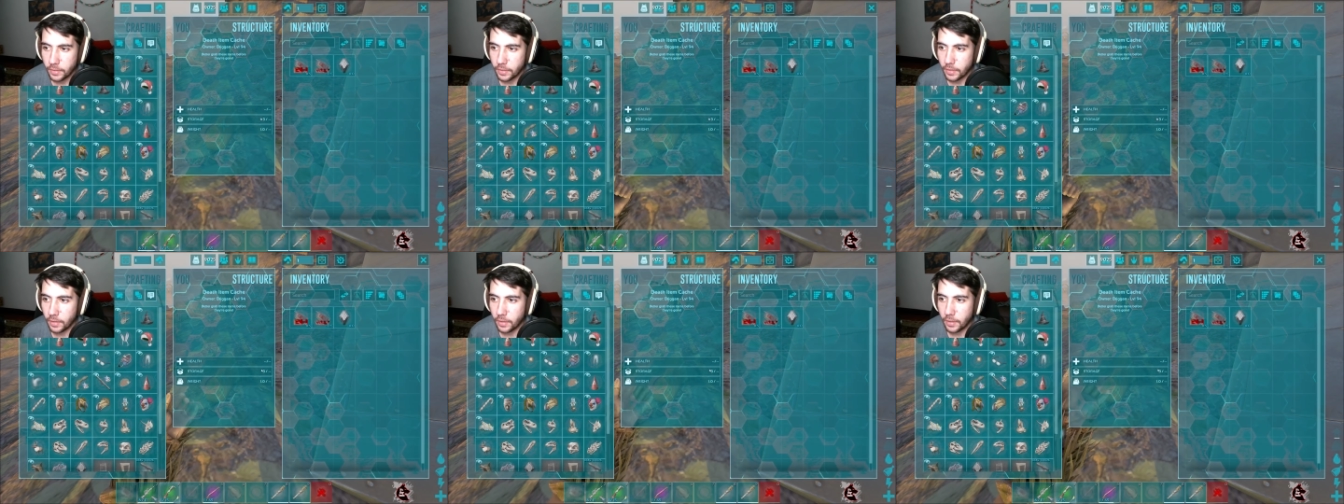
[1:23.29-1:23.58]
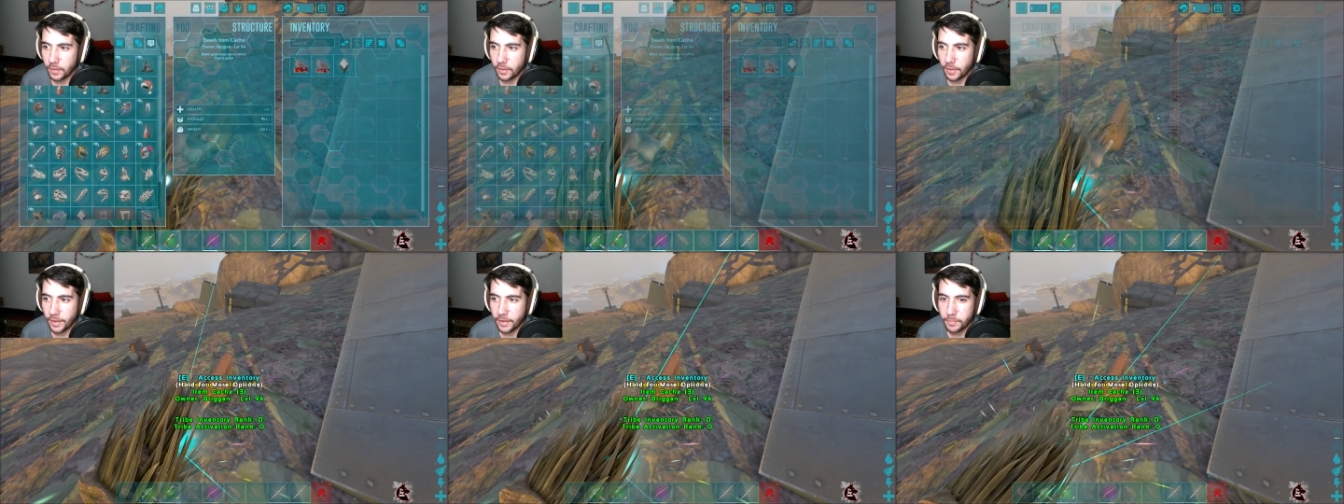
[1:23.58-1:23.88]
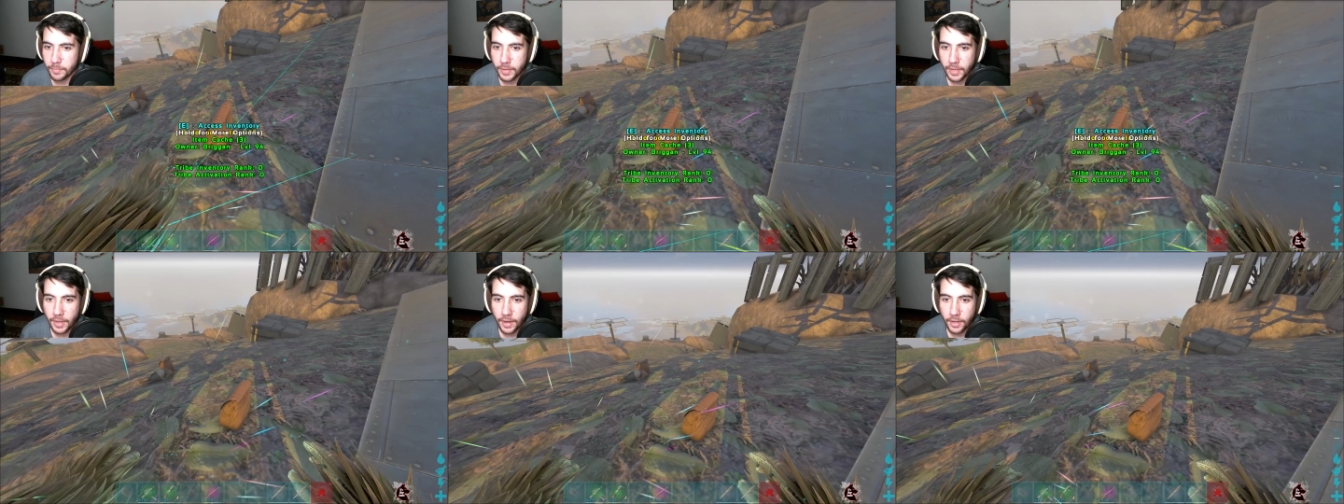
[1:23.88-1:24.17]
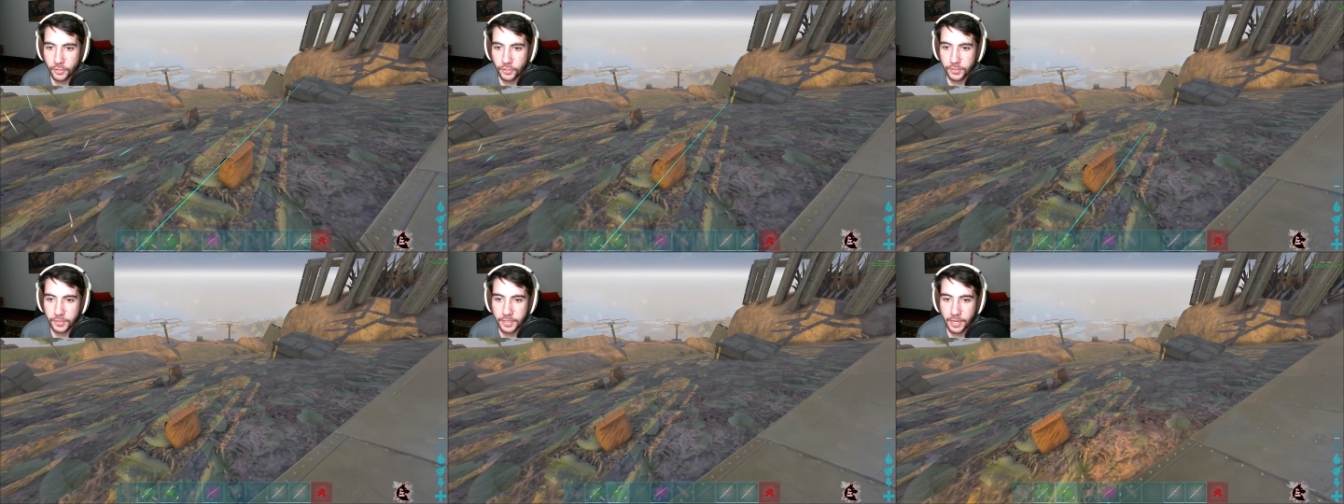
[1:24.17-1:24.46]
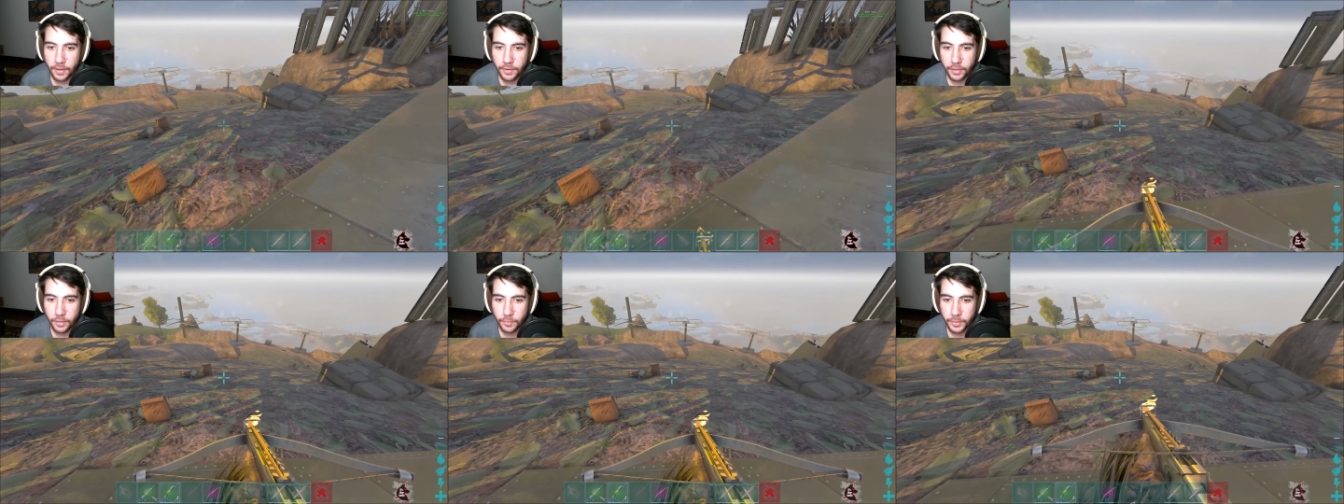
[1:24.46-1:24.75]
Uh, item caches is
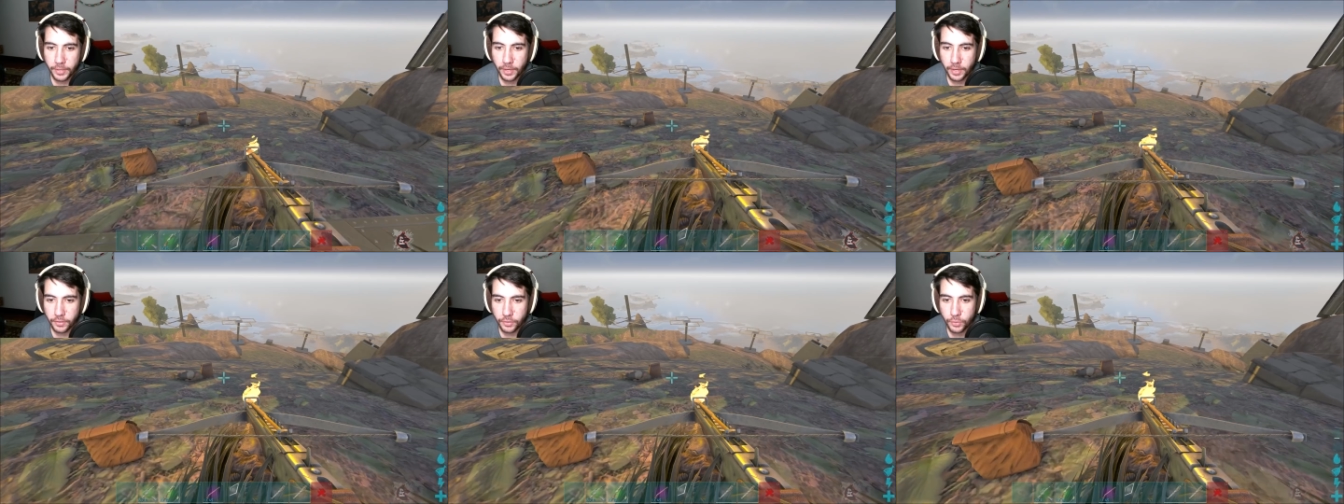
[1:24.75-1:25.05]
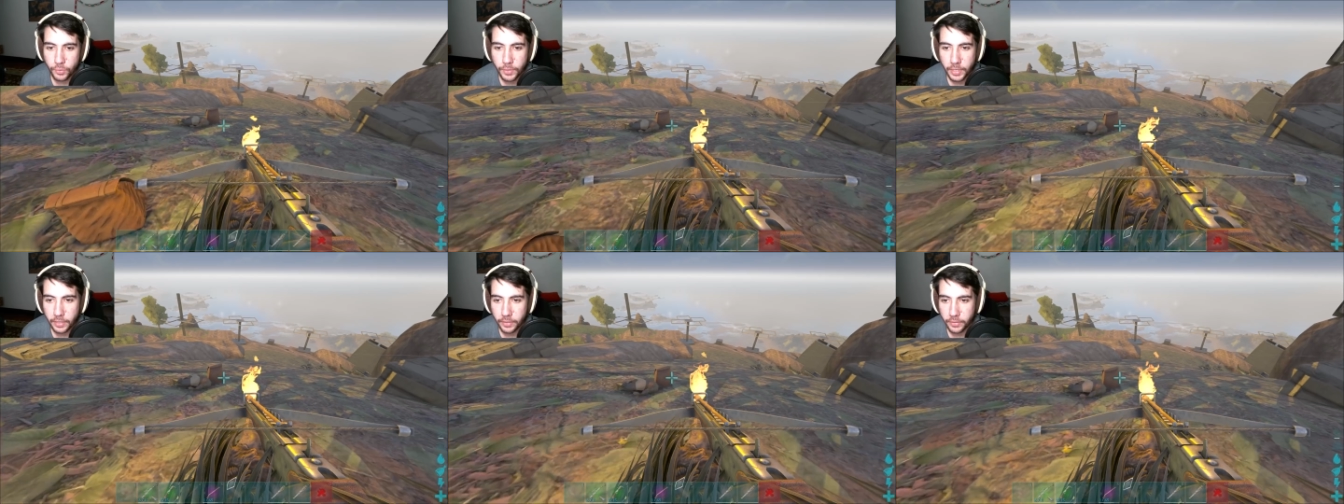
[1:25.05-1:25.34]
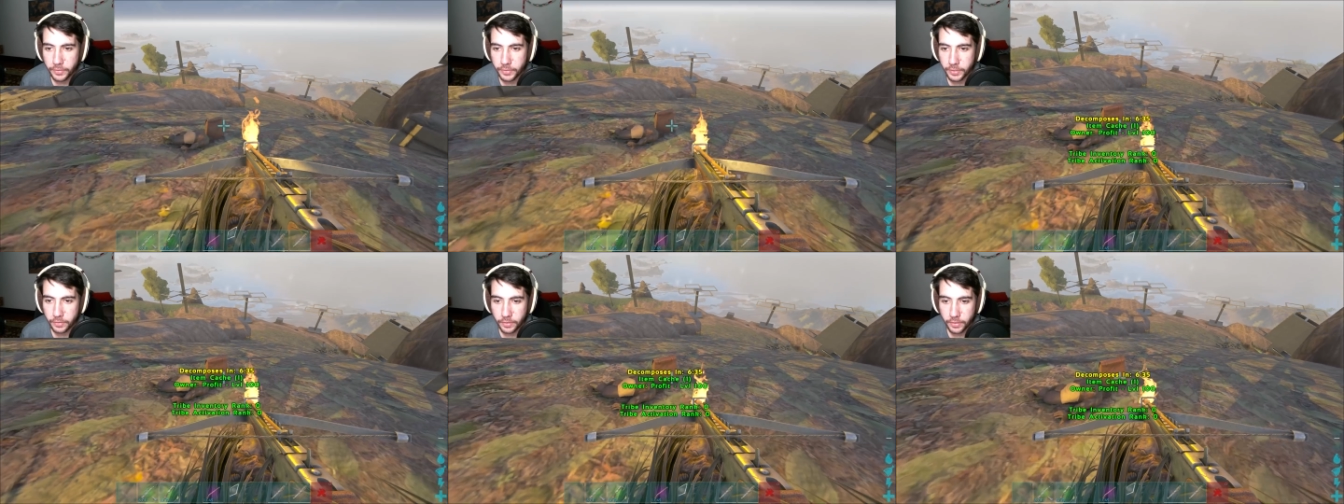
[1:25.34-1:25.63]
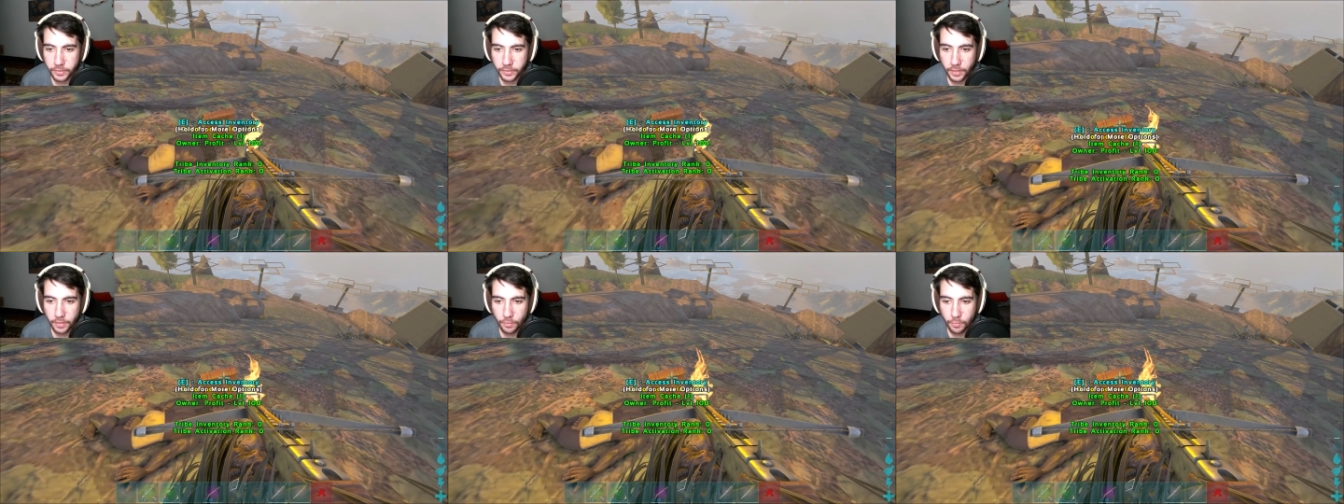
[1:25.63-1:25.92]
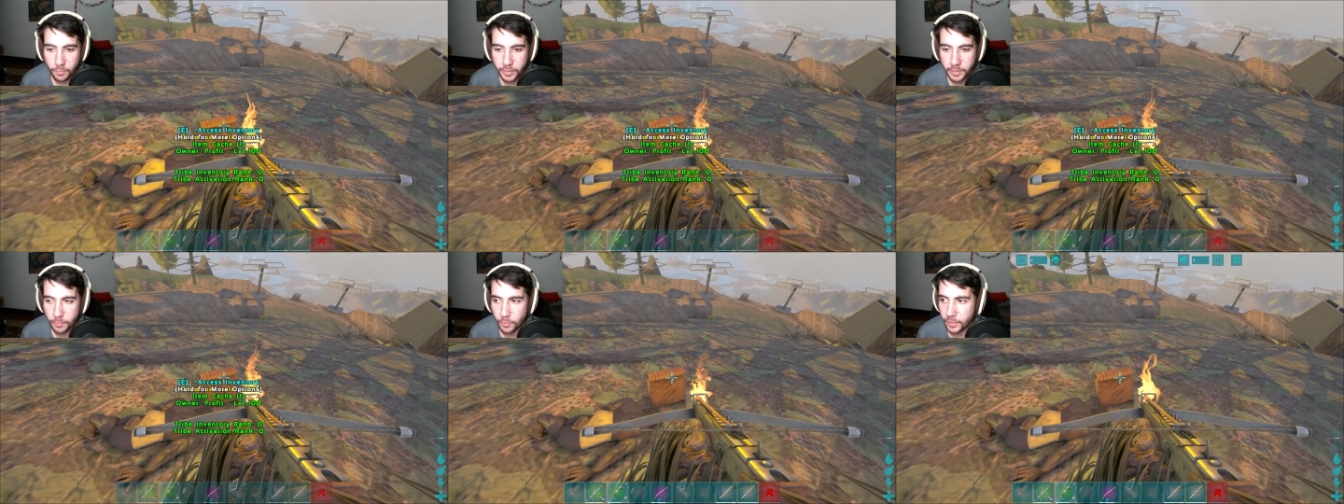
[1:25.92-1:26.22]
down here. We got two kills, it looks
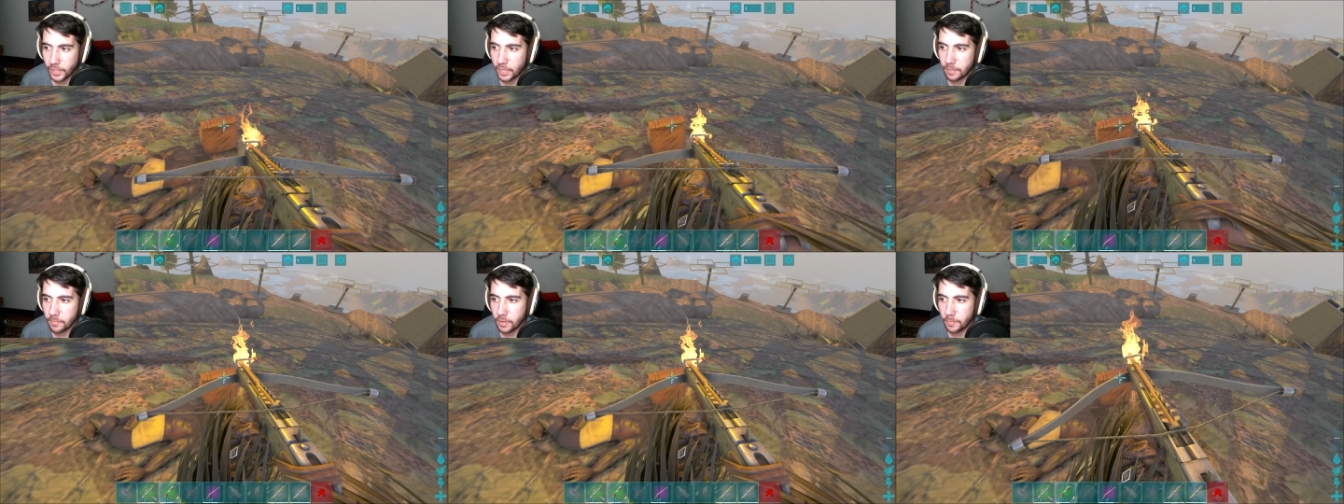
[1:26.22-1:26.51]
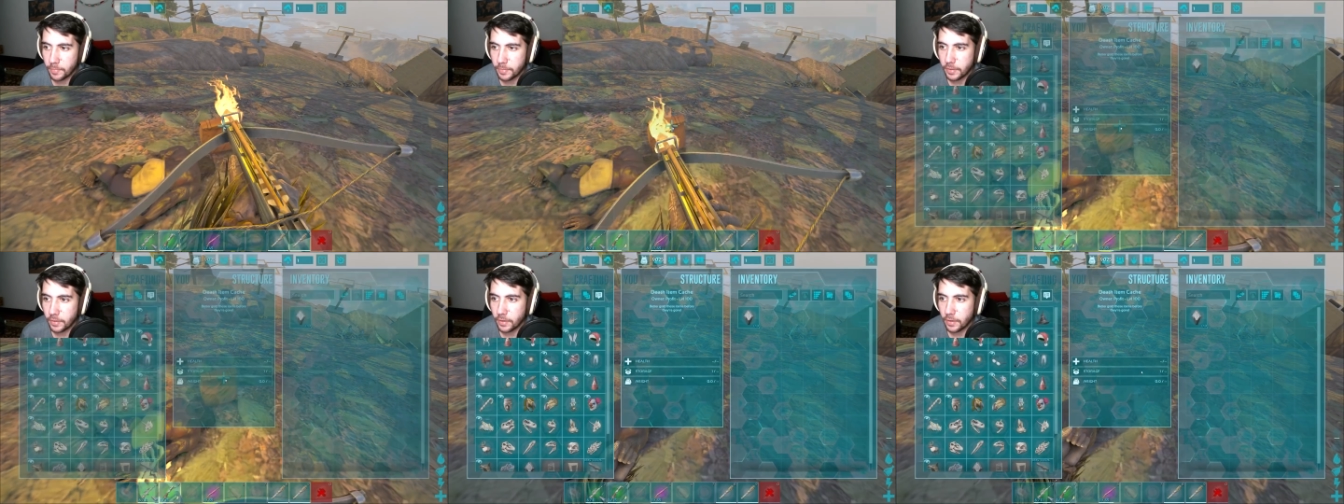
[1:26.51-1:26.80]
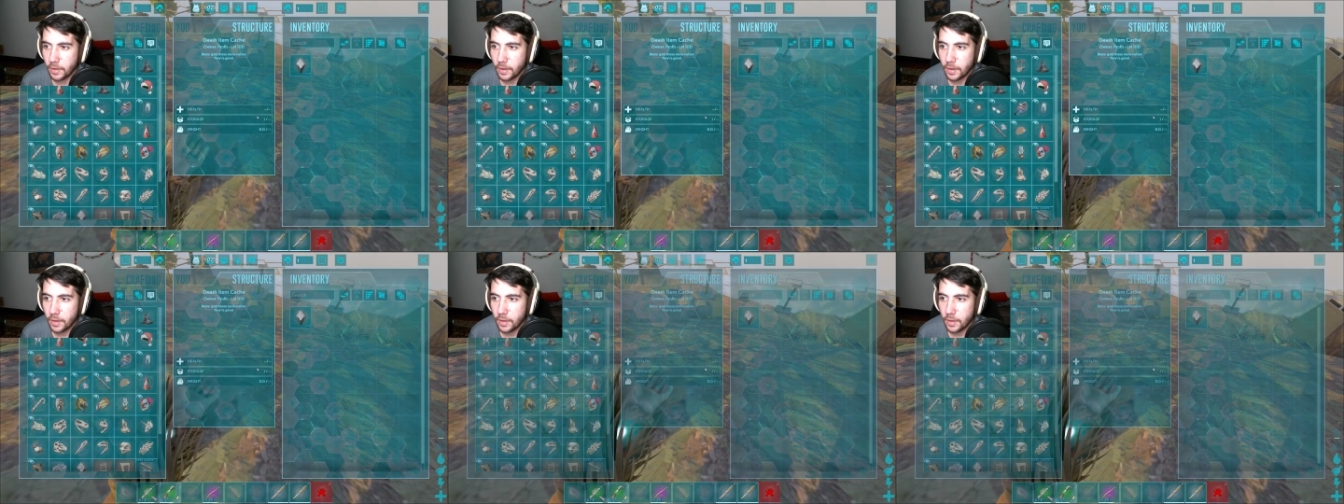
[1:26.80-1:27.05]
like, when people came up here.